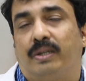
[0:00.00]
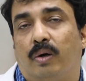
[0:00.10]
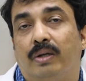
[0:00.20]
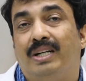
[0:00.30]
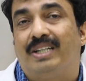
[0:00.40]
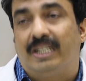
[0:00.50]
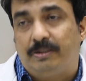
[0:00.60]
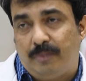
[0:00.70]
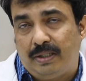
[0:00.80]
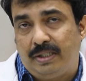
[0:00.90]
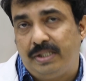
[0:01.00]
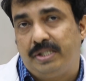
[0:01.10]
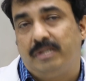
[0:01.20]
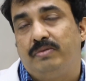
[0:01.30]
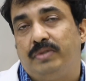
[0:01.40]
corneal
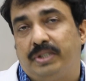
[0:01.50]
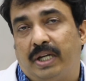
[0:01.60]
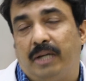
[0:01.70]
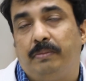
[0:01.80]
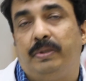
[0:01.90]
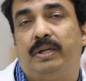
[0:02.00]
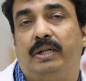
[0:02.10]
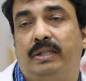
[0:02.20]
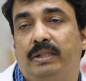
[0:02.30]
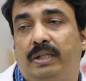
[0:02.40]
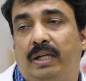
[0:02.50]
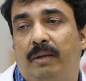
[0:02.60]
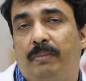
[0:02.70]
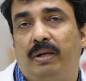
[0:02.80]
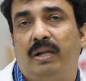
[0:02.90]
transplantation, which can be either a
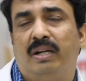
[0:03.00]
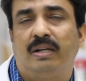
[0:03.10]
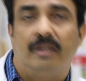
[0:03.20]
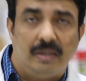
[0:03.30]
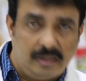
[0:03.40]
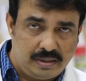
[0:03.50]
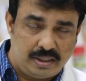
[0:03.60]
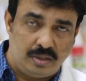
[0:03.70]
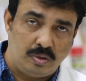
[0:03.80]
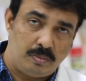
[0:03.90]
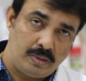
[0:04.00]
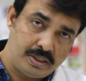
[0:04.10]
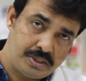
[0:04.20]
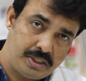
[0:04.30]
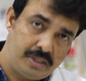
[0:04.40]
lamellar
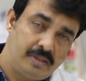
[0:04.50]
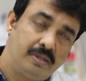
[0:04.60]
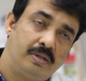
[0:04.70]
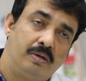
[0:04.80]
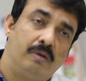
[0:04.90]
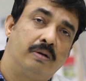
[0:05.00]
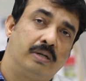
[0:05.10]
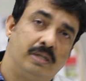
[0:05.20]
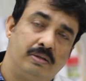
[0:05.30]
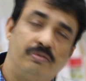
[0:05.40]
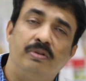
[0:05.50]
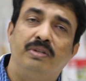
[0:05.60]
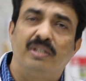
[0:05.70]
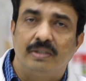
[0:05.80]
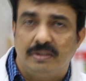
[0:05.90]
keratoplasty or a full
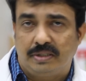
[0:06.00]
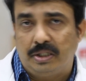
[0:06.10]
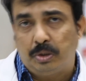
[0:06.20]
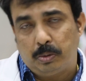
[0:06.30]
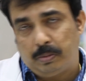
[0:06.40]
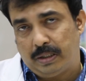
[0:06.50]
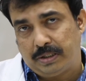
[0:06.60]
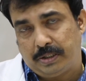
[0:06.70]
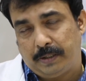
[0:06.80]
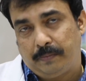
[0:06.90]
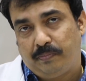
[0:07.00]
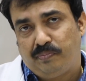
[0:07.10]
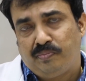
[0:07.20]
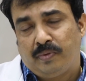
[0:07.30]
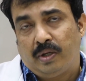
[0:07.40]
thickness keratoplasty.
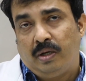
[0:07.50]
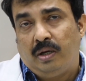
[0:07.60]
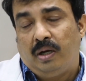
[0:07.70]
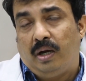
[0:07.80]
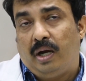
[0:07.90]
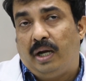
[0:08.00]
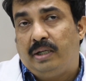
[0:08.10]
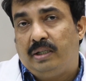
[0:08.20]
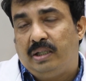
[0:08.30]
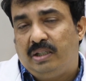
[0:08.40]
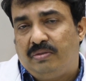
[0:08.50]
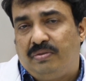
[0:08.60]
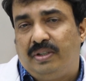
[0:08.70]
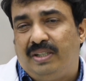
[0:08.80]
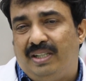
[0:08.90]
And
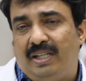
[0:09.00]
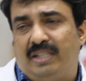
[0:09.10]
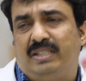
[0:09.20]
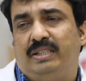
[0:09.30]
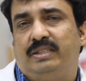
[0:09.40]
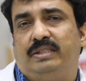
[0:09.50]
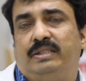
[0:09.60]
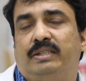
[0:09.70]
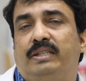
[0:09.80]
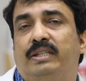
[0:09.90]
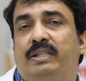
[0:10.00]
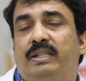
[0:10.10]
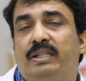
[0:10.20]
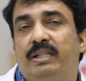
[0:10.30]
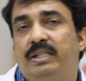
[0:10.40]
if we detect this in
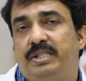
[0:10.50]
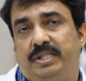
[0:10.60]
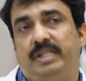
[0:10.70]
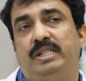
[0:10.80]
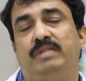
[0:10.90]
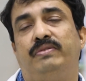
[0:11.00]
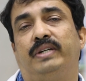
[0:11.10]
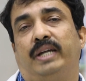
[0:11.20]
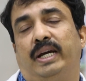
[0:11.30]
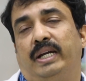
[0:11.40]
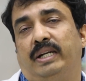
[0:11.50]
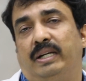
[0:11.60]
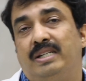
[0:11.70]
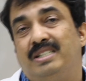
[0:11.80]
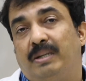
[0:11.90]
the early stage, we
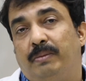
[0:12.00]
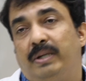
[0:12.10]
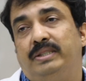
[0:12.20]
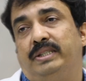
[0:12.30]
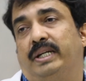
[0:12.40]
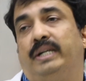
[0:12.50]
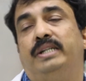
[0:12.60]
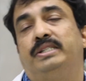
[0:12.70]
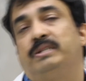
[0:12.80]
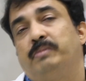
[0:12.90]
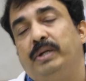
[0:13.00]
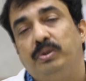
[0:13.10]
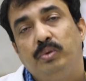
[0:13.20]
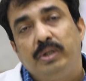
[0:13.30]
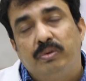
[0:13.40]
can stabilize the condition by
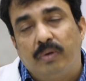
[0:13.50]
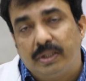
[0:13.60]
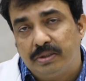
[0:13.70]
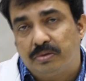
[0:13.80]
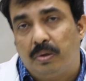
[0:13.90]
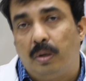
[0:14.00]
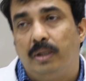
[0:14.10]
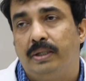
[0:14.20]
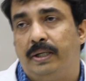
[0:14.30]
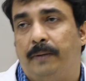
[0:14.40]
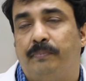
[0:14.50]
doing what is called